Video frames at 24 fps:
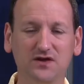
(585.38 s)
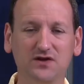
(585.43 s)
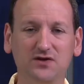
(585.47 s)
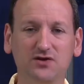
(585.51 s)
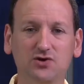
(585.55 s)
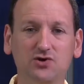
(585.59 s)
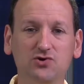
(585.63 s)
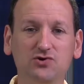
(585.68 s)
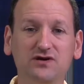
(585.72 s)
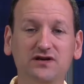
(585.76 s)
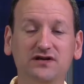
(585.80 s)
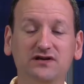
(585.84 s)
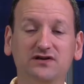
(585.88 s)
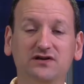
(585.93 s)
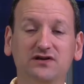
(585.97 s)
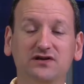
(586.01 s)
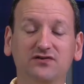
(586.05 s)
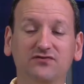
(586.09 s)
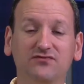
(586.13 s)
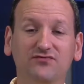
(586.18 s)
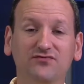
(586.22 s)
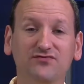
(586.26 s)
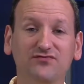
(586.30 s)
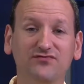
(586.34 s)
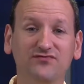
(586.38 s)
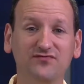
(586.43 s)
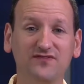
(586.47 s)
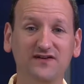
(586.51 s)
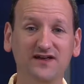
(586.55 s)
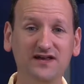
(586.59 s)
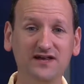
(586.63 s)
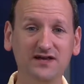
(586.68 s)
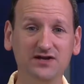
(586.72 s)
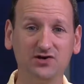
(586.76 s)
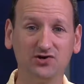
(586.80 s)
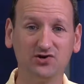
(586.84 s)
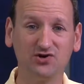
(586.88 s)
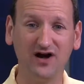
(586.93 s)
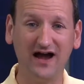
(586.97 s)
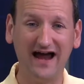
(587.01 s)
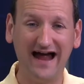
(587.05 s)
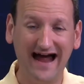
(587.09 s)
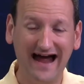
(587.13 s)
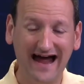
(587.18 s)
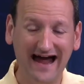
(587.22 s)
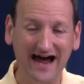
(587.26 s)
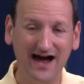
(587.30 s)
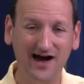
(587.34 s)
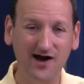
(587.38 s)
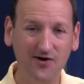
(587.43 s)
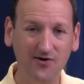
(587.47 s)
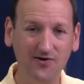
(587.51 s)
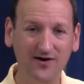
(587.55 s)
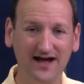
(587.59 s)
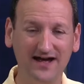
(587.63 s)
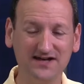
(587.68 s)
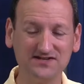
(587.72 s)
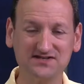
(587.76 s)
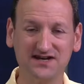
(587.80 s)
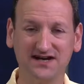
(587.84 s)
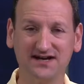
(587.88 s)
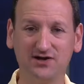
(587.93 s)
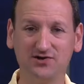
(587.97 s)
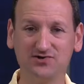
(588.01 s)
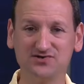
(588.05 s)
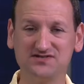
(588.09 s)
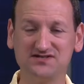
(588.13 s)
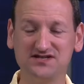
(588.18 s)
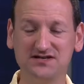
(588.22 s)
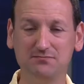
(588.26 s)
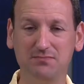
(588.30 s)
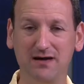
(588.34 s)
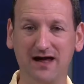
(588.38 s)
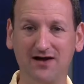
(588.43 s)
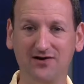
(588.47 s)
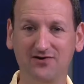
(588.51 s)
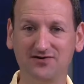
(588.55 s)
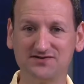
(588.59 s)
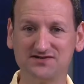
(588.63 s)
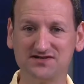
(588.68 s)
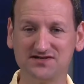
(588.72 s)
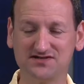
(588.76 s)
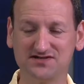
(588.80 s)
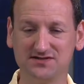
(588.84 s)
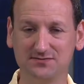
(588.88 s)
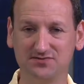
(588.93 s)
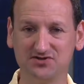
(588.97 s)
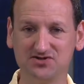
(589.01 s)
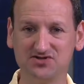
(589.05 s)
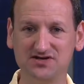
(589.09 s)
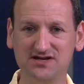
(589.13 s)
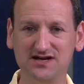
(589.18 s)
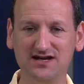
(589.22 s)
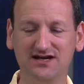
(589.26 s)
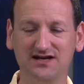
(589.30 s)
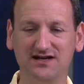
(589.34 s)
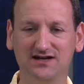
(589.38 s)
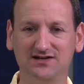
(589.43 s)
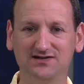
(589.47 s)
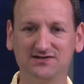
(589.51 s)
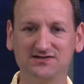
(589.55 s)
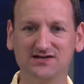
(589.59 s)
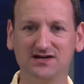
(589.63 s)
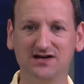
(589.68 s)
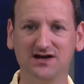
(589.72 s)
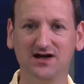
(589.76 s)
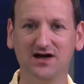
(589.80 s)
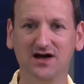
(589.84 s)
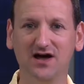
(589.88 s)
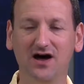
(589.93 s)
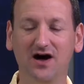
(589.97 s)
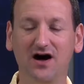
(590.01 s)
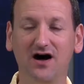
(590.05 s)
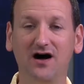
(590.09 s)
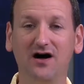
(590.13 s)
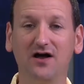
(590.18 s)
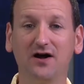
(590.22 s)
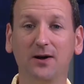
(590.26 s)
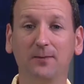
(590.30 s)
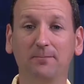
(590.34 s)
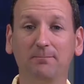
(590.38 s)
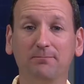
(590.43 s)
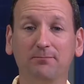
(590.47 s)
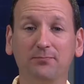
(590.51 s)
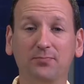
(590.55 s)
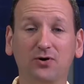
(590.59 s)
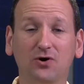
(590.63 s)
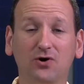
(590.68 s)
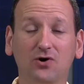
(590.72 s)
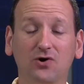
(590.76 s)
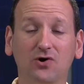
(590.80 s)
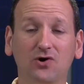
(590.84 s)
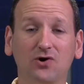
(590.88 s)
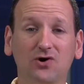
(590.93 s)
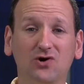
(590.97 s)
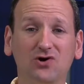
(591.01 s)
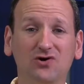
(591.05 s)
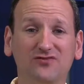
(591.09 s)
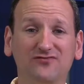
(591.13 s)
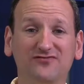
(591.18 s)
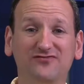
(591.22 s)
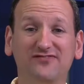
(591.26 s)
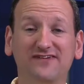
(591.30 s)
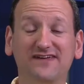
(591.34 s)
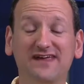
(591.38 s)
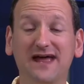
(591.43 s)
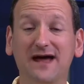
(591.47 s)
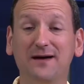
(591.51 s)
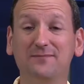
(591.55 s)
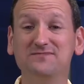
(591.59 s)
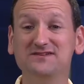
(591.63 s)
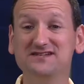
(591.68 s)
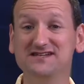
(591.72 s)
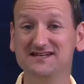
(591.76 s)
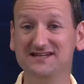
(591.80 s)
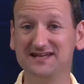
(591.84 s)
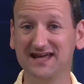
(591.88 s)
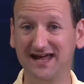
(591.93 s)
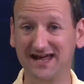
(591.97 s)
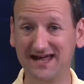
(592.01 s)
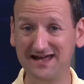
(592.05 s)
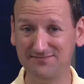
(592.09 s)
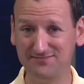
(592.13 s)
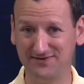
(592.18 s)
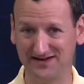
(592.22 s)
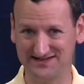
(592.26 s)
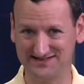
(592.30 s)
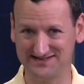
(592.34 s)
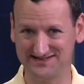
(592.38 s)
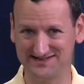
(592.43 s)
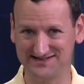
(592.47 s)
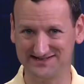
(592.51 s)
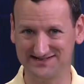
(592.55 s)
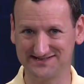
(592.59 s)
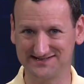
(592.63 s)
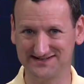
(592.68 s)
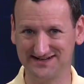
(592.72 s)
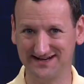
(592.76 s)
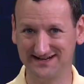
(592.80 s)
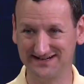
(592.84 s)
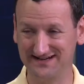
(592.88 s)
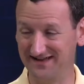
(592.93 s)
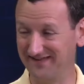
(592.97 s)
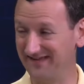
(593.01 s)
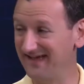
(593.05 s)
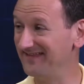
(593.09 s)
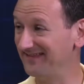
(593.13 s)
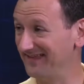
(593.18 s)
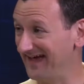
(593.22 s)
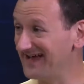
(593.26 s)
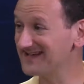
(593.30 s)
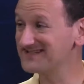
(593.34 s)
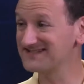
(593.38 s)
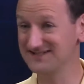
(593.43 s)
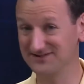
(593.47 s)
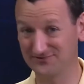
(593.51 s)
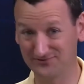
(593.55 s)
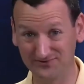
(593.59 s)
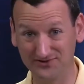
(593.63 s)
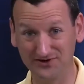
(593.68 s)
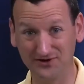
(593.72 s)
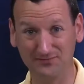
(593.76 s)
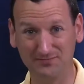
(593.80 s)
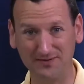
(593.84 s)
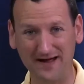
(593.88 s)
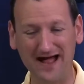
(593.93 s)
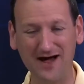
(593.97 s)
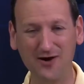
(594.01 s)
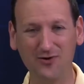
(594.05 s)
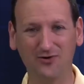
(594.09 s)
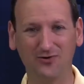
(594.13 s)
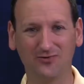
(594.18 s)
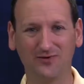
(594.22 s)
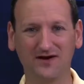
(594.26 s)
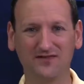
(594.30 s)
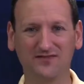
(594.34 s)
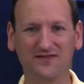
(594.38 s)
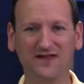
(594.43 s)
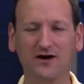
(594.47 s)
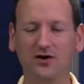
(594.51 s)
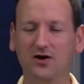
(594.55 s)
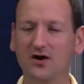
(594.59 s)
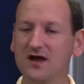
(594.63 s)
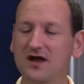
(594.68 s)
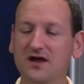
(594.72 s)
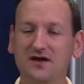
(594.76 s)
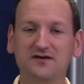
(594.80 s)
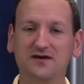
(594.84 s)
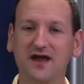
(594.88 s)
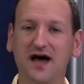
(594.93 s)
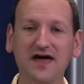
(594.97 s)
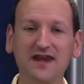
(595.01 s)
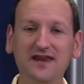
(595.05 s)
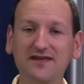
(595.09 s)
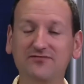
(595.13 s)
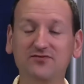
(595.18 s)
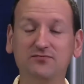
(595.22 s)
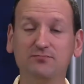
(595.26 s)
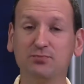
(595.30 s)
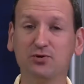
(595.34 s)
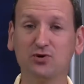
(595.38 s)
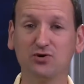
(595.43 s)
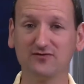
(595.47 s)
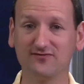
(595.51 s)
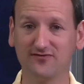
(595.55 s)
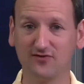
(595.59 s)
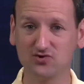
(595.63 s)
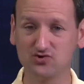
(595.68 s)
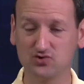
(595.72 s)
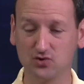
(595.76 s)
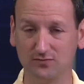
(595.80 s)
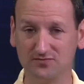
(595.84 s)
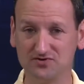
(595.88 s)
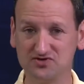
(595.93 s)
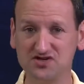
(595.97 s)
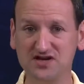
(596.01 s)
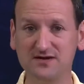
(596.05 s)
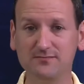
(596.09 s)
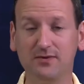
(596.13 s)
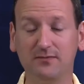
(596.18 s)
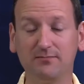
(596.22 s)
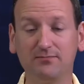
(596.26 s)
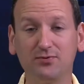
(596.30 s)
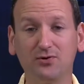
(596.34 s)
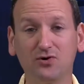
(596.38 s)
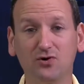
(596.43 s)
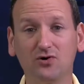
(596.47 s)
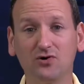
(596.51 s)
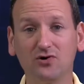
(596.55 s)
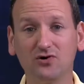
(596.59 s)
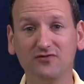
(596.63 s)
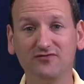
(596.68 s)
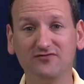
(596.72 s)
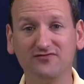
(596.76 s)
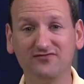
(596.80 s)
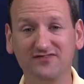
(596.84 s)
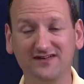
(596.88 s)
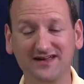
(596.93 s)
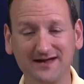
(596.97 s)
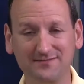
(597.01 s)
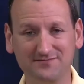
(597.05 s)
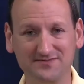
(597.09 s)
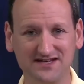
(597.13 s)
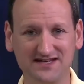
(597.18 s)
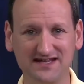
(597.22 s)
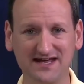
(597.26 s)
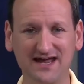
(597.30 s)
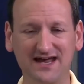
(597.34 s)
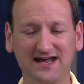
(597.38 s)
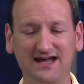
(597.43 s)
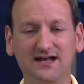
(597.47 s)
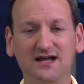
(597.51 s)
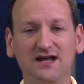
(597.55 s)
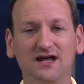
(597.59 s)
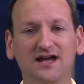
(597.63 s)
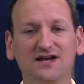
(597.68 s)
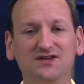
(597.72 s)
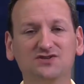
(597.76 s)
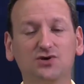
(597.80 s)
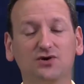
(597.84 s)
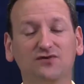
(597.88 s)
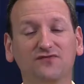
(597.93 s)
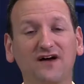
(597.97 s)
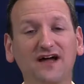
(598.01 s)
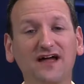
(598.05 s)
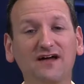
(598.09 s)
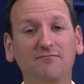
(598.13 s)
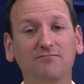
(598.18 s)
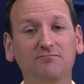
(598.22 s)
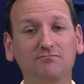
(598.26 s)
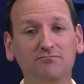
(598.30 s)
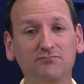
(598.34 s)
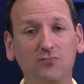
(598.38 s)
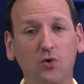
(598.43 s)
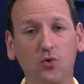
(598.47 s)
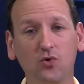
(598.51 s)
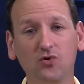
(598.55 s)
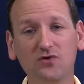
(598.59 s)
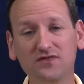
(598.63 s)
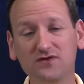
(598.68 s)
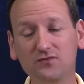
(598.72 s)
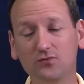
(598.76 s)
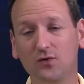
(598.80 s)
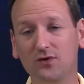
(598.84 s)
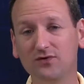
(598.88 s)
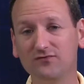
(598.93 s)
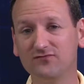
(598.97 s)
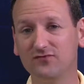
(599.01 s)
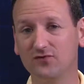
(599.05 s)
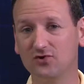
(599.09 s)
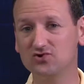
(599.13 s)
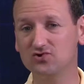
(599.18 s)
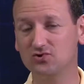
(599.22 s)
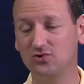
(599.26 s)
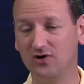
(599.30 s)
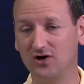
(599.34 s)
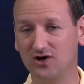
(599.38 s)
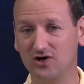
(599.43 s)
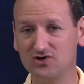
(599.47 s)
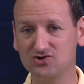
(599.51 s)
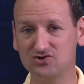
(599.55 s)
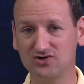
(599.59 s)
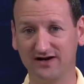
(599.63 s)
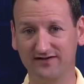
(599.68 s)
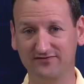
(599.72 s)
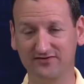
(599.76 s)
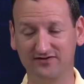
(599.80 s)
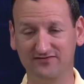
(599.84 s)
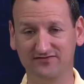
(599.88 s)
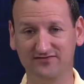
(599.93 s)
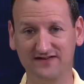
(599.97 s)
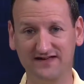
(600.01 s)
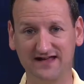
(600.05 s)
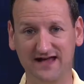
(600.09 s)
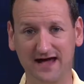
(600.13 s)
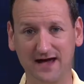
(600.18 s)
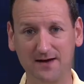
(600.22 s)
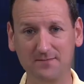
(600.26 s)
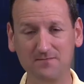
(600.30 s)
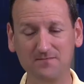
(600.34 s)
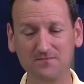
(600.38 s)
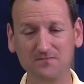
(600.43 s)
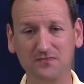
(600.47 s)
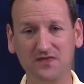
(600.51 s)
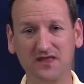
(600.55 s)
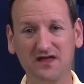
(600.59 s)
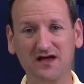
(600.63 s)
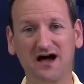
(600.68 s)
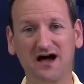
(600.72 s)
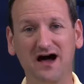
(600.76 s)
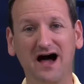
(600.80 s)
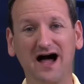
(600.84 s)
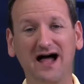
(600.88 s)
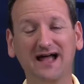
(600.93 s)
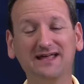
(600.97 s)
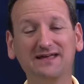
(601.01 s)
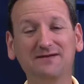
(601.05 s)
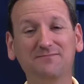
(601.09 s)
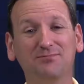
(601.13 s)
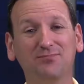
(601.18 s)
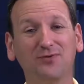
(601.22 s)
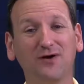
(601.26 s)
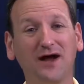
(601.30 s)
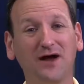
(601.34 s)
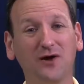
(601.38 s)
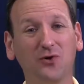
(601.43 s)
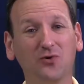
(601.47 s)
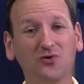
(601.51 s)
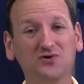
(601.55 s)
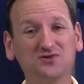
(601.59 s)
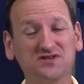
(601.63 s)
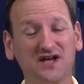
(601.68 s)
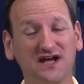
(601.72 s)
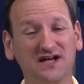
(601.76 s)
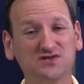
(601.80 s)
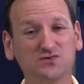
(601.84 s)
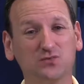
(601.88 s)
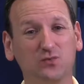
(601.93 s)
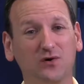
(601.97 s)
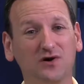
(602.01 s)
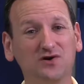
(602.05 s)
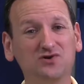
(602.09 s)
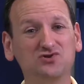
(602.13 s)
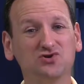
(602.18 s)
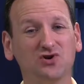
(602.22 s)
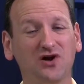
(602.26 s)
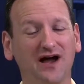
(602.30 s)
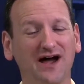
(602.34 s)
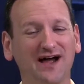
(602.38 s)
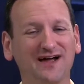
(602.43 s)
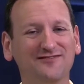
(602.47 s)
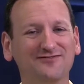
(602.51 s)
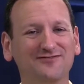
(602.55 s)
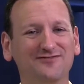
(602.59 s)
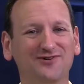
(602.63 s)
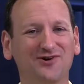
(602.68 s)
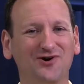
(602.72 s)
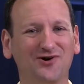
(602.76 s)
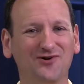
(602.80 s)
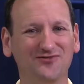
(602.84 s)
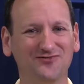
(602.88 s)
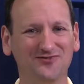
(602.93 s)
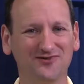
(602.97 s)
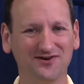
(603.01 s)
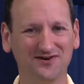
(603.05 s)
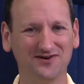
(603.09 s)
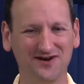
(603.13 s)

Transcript: you can configure how SIOC balances the machines on a per VMDK basis. Now that's the real power right there. Not even per virtual machine, but per VMDK. So if I have more than one virtual hard drive in a VM, I can prioritize one drive over